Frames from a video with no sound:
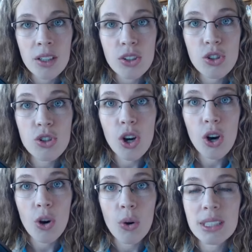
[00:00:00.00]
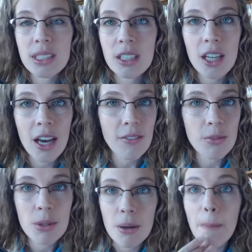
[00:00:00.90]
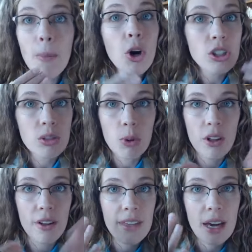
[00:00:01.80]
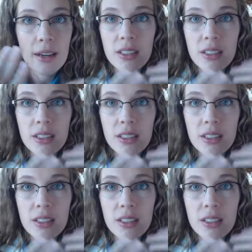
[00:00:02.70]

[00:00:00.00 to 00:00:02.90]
So it's going to have to be a multiple of that.